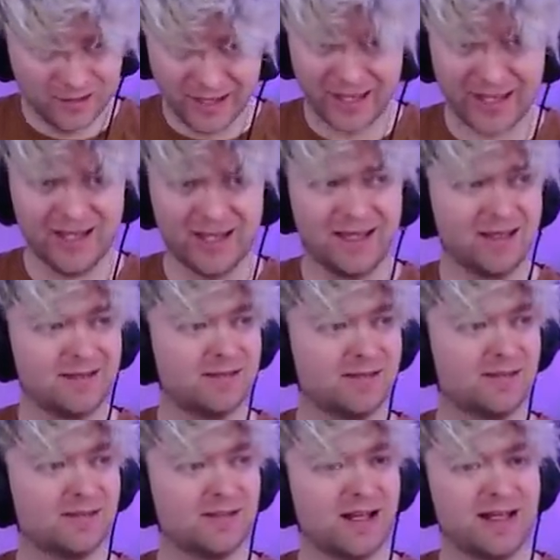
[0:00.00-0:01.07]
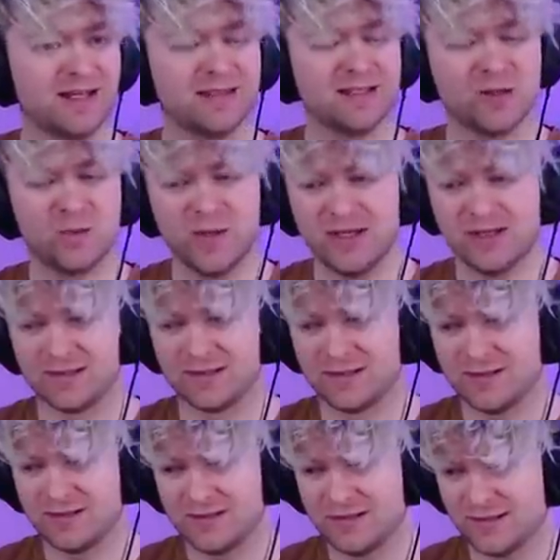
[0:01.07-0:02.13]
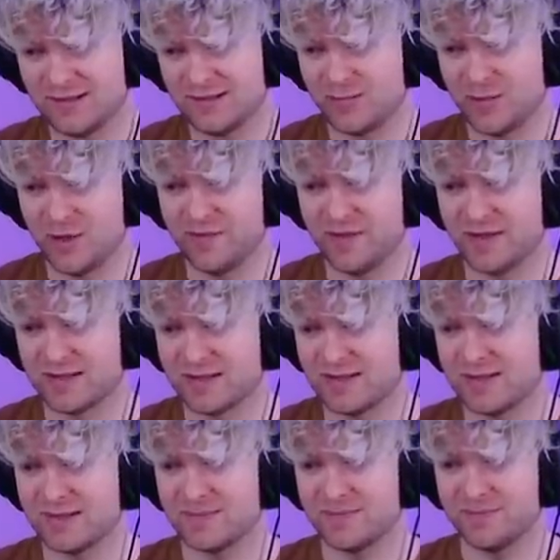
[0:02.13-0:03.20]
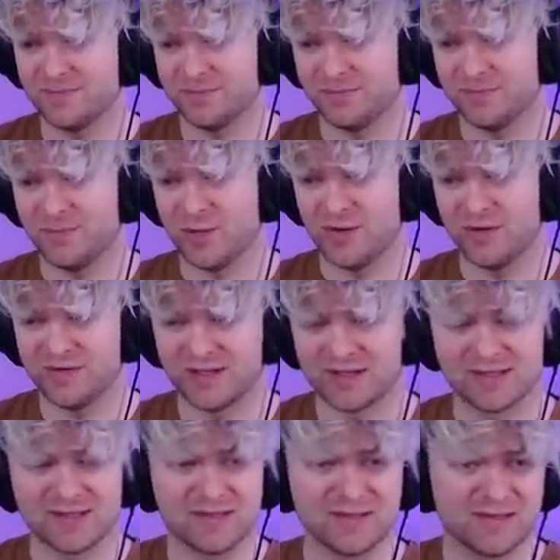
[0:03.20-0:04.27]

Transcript: and I hit the queen. Perfect. Perfect.